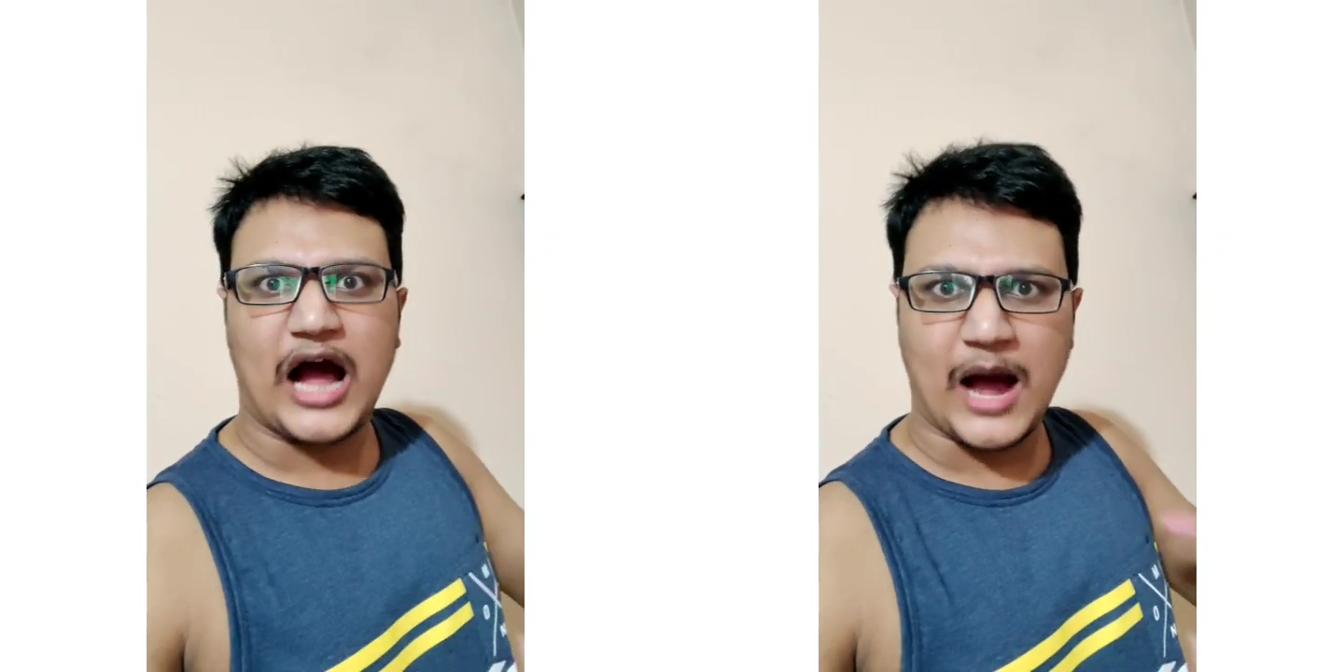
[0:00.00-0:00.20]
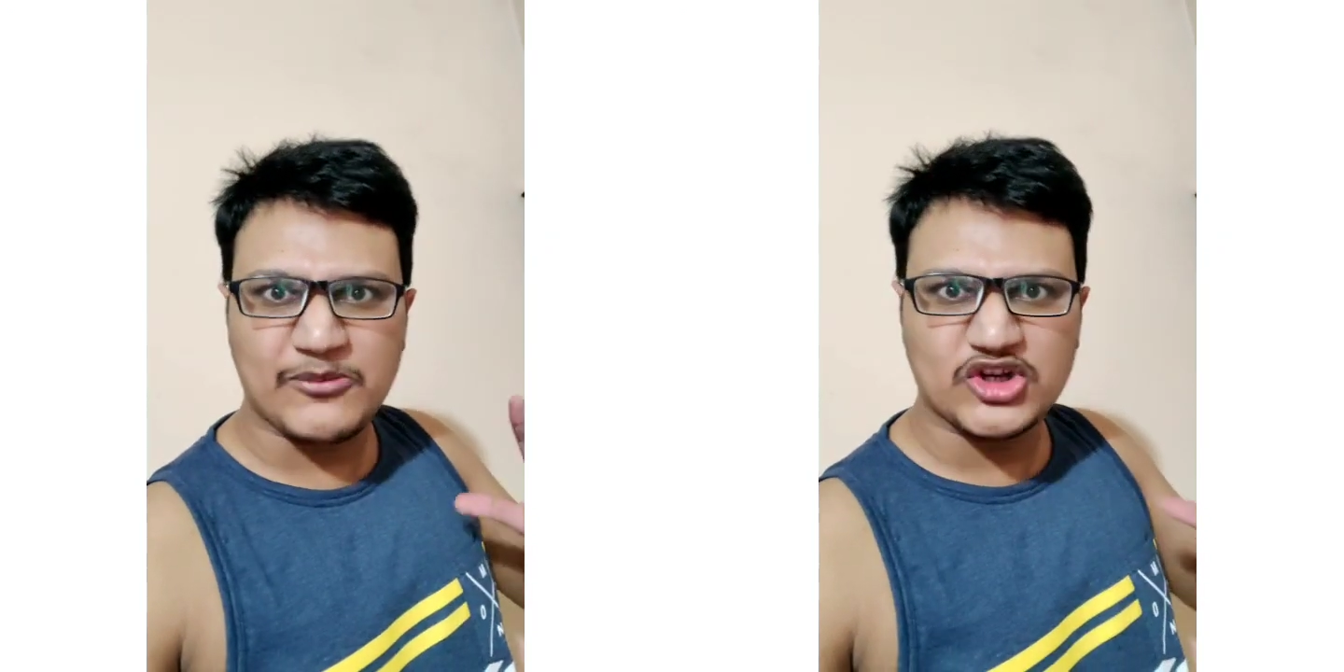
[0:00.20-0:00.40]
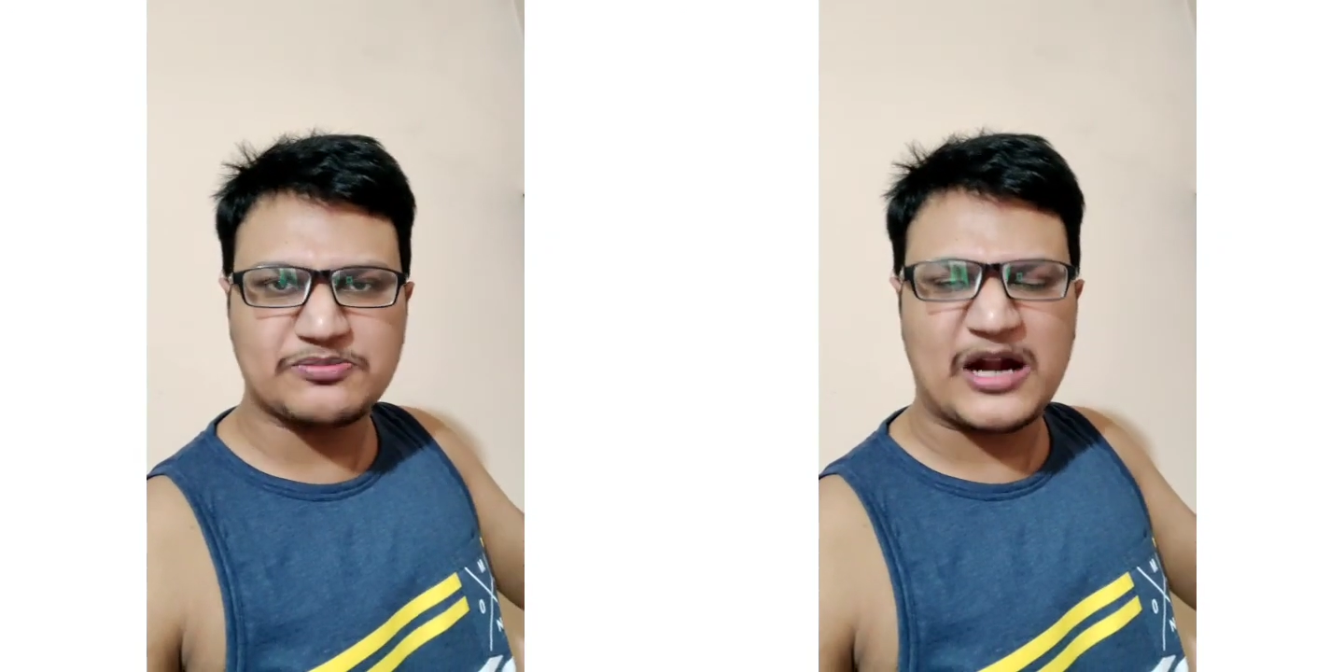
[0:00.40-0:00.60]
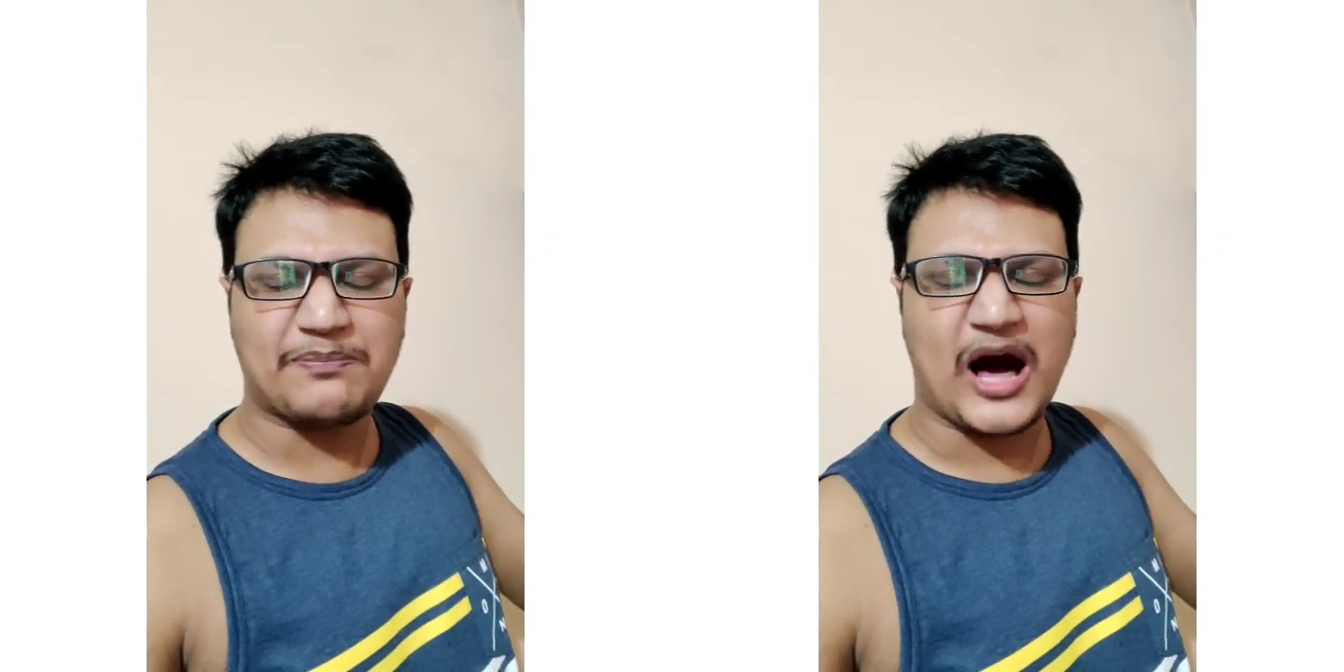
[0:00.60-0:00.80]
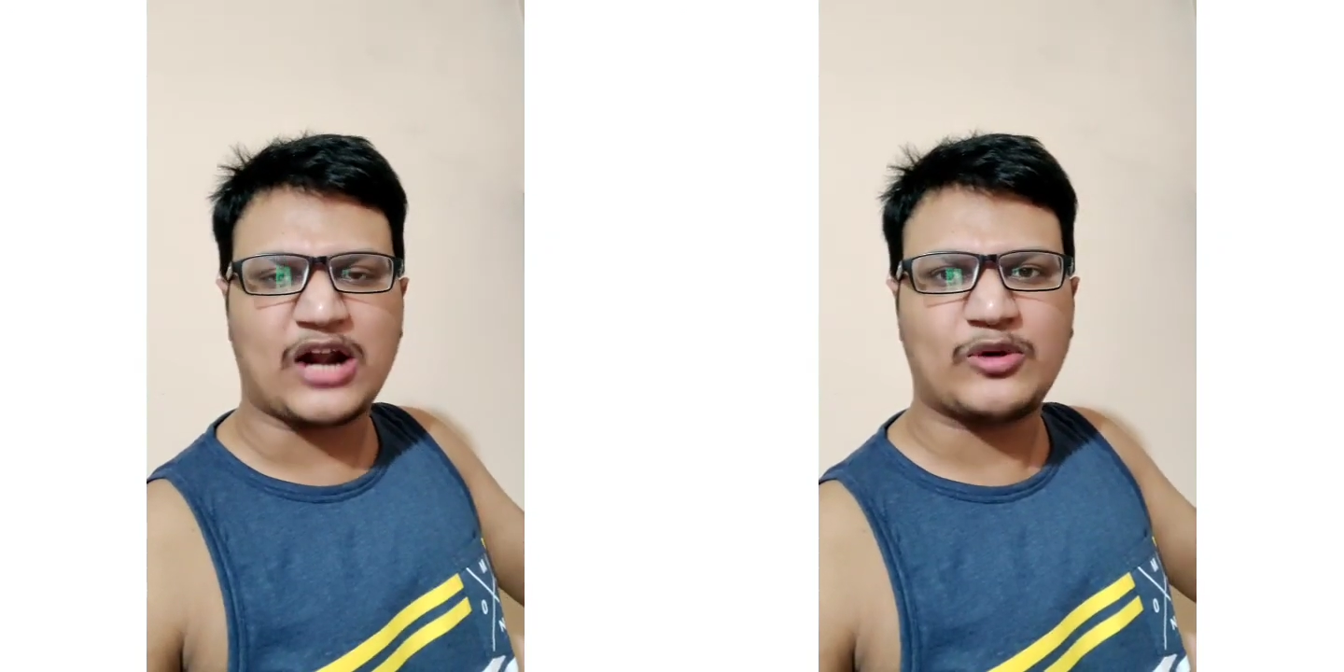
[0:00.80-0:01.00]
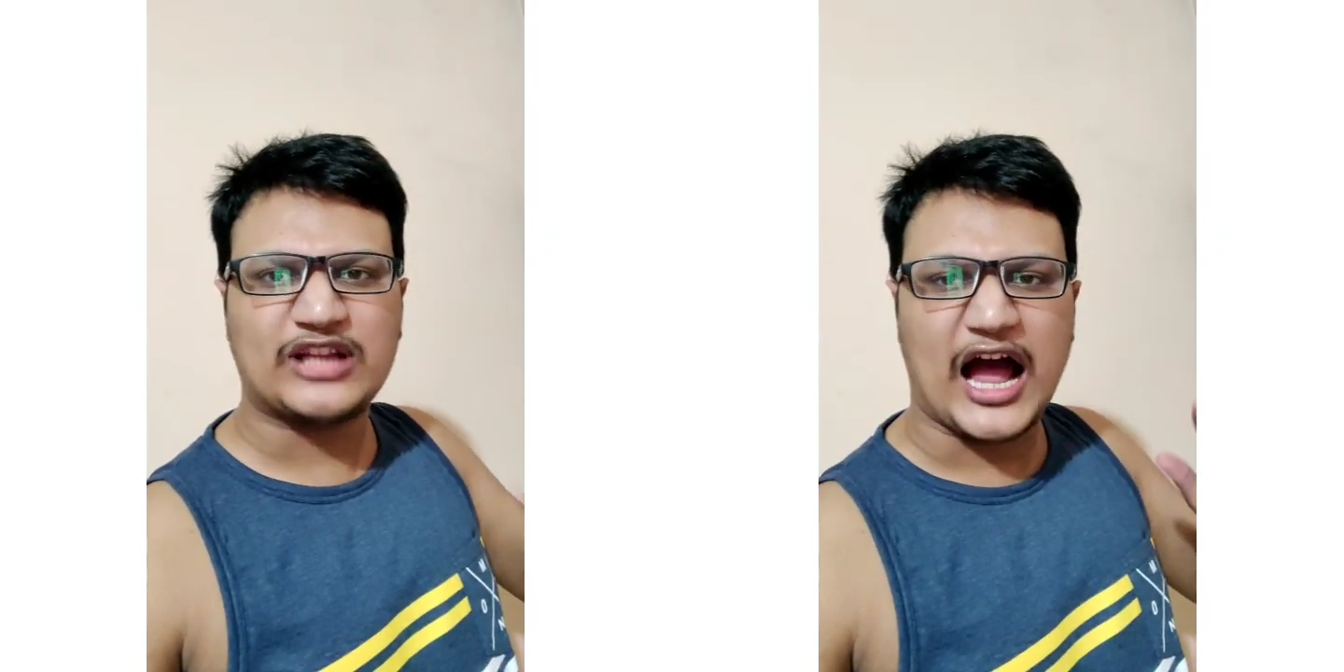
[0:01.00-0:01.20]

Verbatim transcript: Amusement park with